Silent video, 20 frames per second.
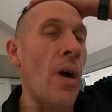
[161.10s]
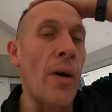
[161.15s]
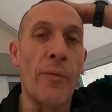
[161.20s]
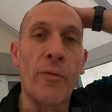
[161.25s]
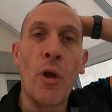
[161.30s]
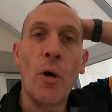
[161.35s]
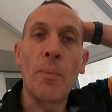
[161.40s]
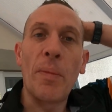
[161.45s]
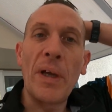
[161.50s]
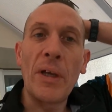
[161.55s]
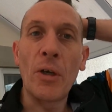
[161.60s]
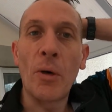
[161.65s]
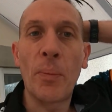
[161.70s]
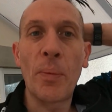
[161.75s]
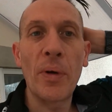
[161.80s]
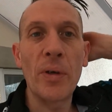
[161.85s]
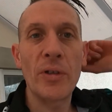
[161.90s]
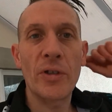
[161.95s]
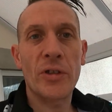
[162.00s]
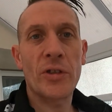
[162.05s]
I've not been up
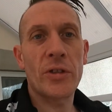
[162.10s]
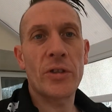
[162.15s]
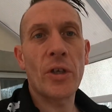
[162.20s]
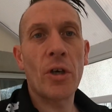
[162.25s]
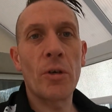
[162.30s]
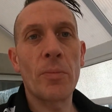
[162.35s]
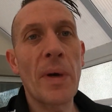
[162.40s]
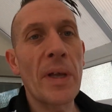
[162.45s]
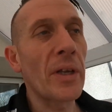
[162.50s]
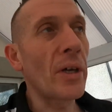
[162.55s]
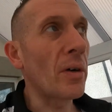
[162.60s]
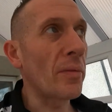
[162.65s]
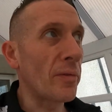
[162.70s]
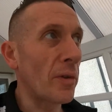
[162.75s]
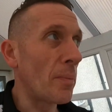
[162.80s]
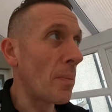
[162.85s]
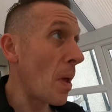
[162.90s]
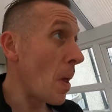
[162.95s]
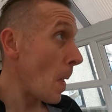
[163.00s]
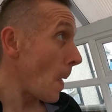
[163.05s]
so many of
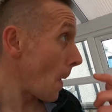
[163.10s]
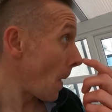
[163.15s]
them,